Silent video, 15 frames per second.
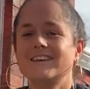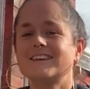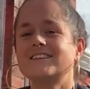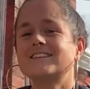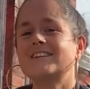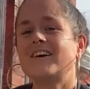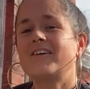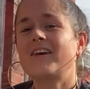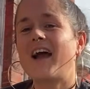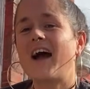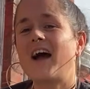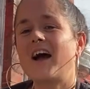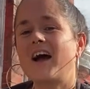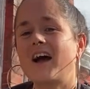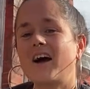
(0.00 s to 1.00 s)
So
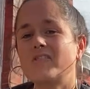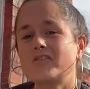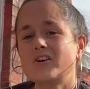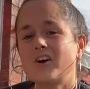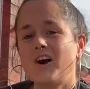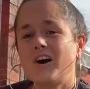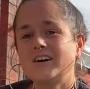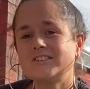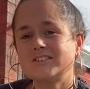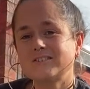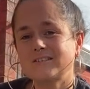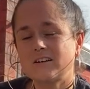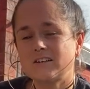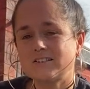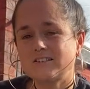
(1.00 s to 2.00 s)
yeah, have a gorgeous
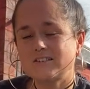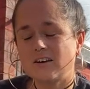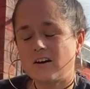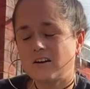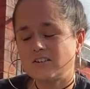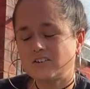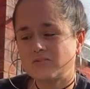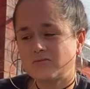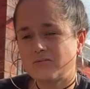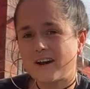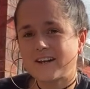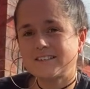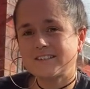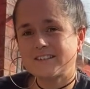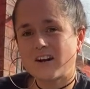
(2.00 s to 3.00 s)

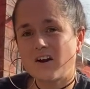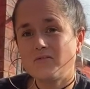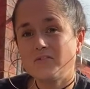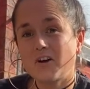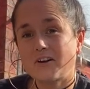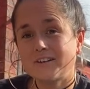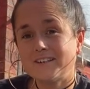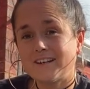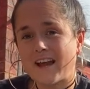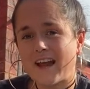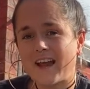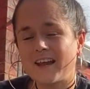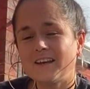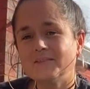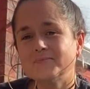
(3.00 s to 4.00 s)
rest of your
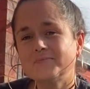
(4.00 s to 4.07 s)
day.